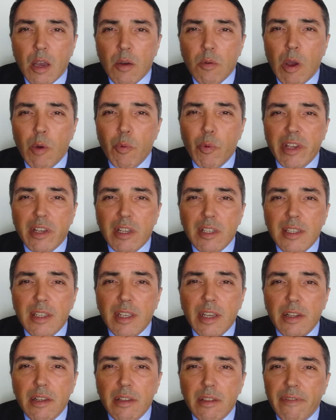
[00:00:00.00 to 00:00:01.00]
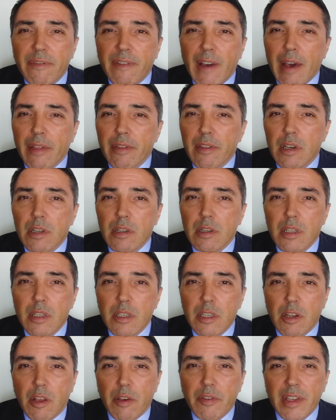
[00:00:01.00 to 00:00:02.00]
When we consider the fact that,
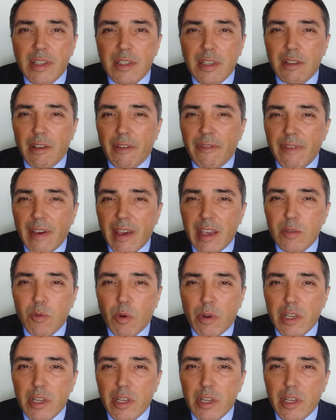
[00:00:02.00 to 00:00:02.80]
you know, this is a phase one